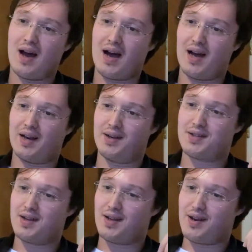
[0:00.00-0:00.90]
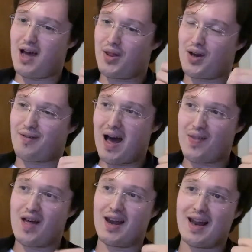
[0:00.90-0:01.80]
And now that I've
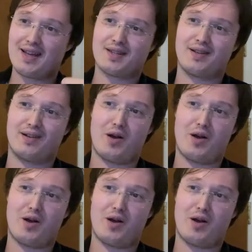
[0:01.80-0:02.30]
had that lesson,